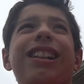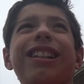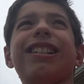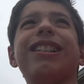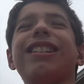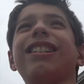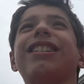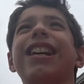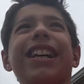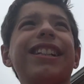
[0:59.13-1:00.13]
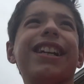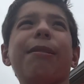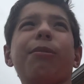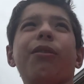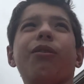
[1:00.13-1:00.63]
this is the second
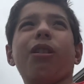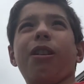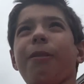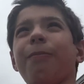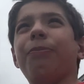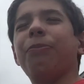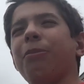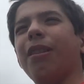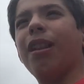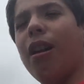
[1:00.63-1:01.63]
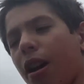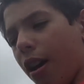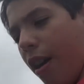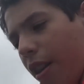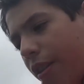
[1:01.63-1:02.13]
time we've done it.
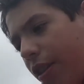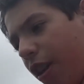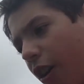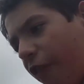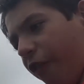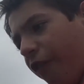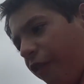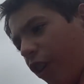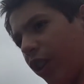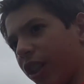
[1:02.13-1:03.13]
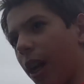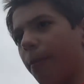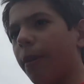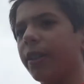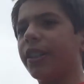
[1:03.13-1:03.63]
The first
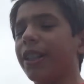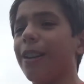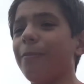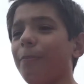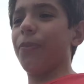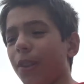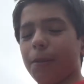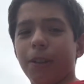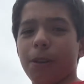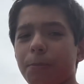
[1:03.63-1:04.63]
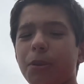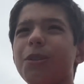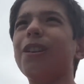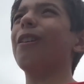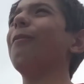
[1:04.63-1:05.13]
time I reset the
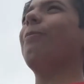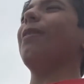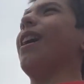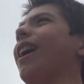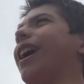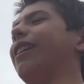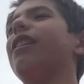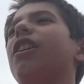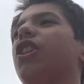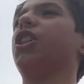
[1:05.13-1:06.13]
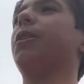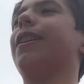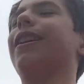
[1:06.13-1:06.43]
computer, I did it just